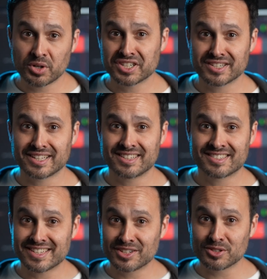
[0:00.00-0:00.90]
Fortunately,
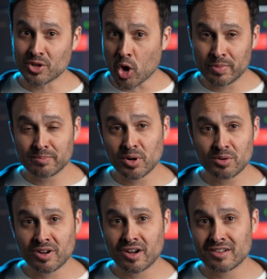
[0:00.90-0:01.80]
Signal's open
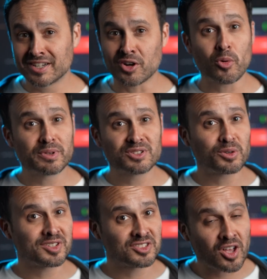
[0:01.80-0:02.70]
protocol and open
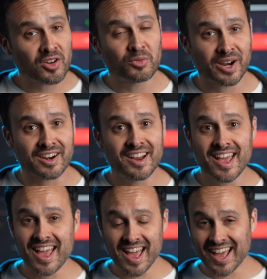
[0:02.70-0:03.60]
source software
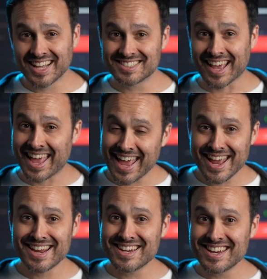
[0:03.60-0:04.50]
has a
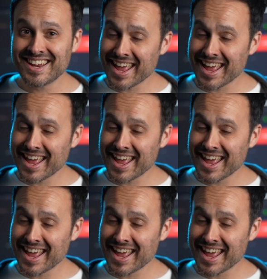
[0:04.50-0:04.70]
handy